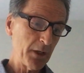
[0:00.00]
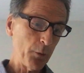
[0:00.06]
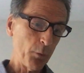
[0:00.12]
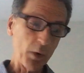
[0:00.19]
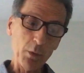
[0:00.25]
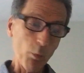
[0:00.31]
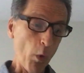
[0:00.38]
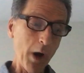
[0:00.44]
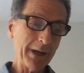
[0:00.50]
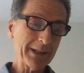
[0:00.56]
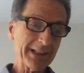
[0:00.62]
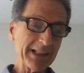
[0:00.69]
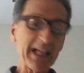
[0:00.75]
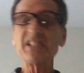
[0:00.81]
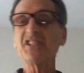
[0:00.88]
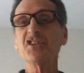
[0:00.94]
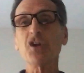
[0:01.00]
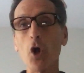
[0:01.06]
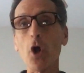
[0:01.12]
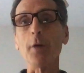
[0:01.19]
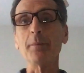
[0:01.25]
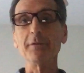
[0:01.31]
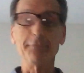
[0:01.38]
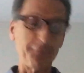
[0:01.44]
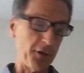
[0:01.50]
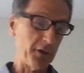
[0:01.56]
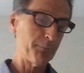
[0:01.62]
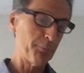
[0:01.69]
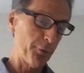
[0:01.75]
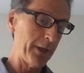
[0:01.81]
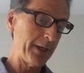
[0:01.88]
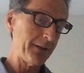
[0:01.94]
We want less carbon
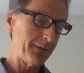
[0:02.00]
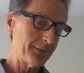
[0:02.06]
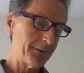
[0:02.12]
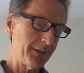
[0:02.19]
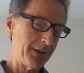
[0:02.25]
footprint.